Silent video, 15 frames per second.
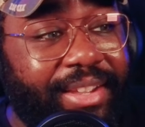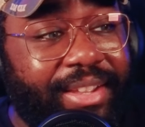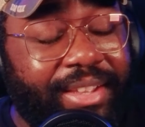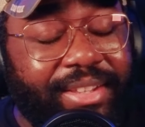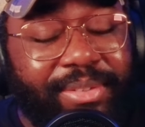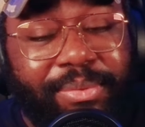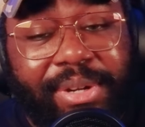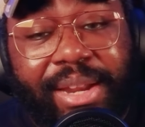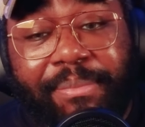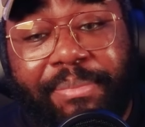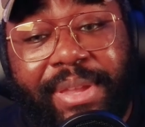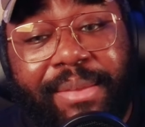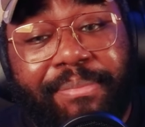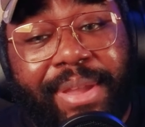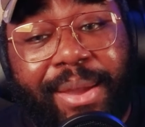That's what I
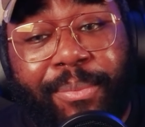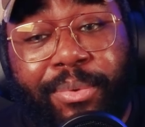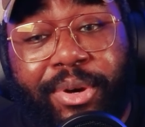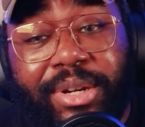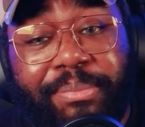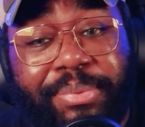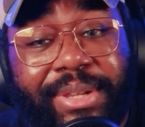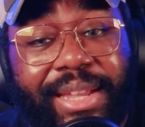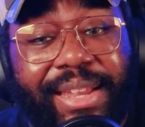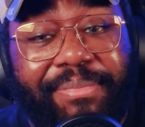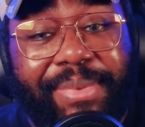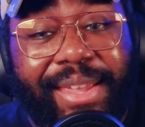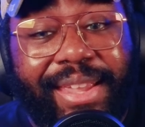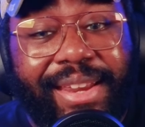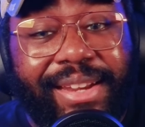mean by wordplay,
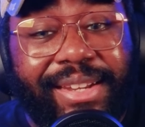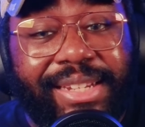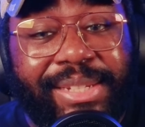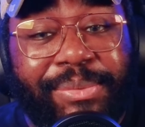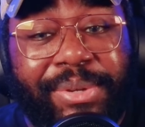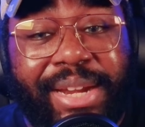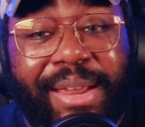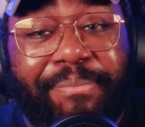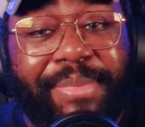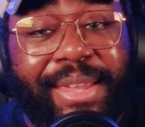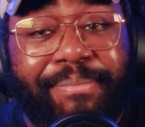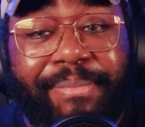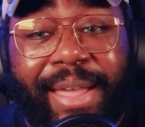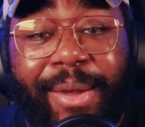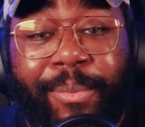man. That's what I
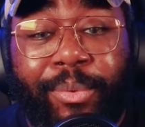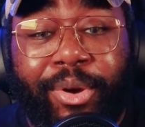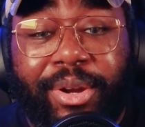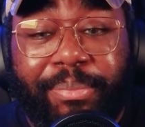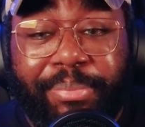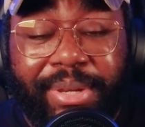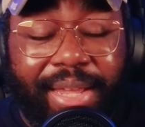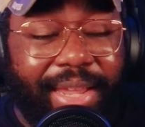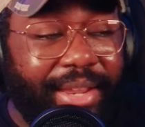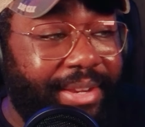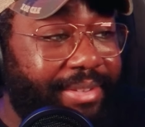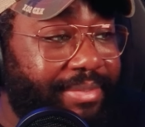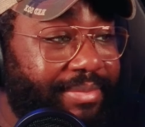mean by wordplay.